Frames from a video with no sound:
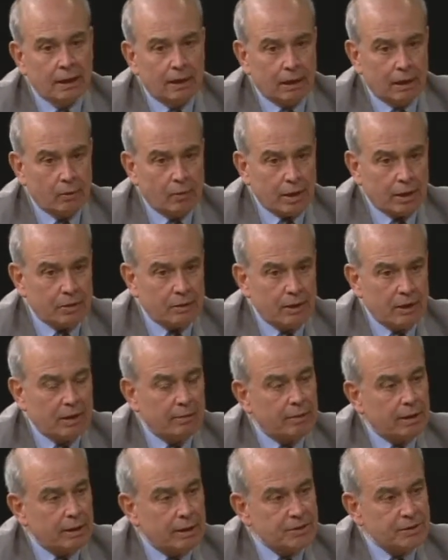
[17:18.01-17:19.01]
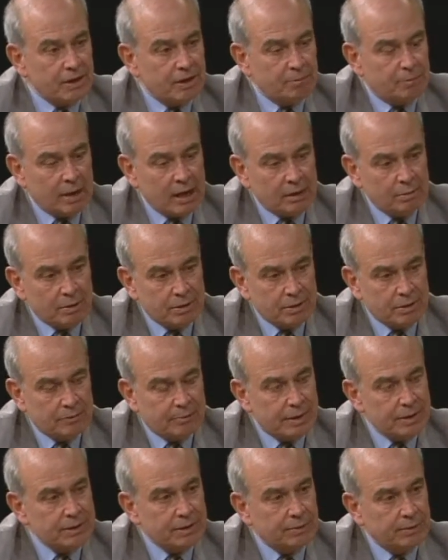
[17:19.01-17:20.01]
And I want to talk about a set of papers you
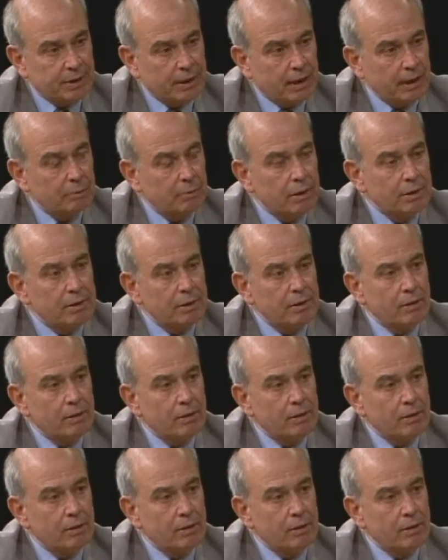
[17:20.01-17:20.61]
spent some time with,